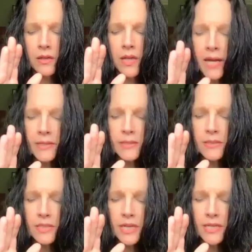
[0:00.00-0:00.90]
Yes,
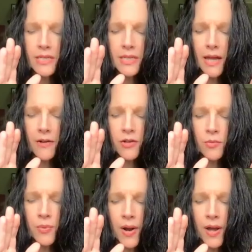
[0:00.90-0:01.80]
just allow your
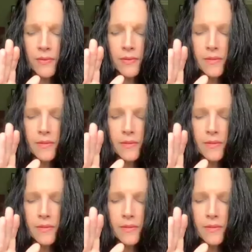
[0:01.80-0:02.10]
breath.